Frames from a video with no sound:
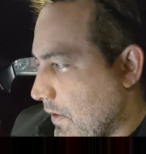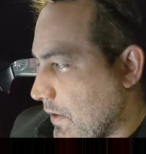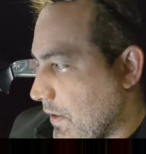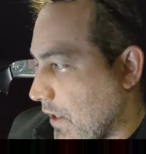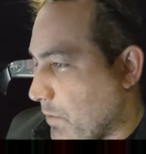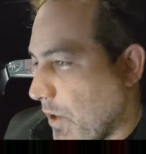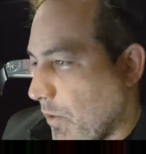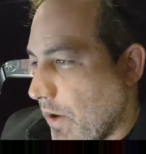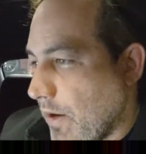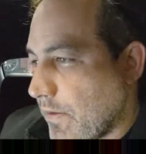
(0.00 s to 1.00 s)
Sorry, it's been a
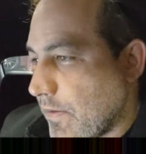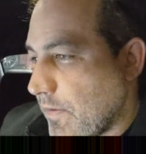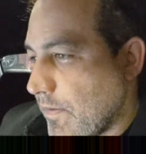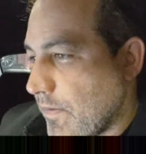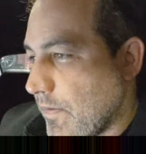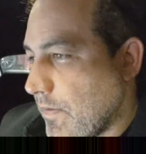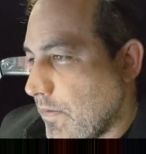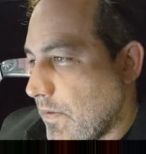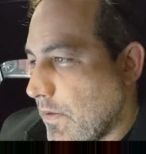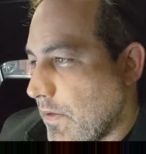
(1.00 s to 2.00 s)
while.
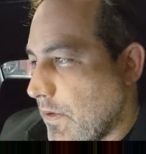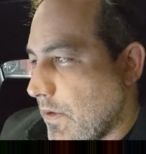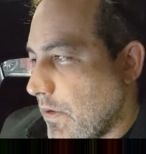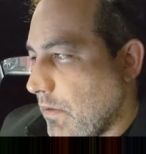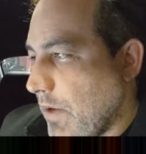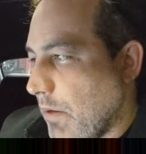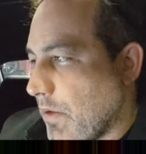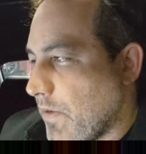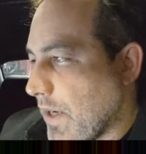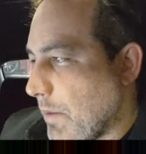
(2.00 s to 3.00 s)
Wait, what the
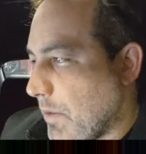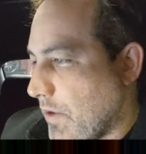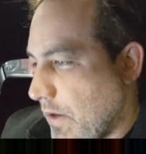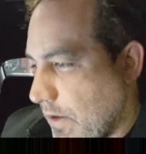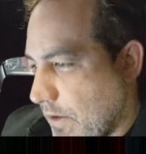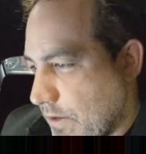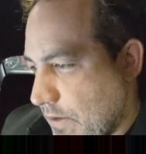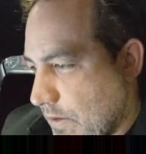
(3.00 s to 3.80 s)
fuck happened? There it is.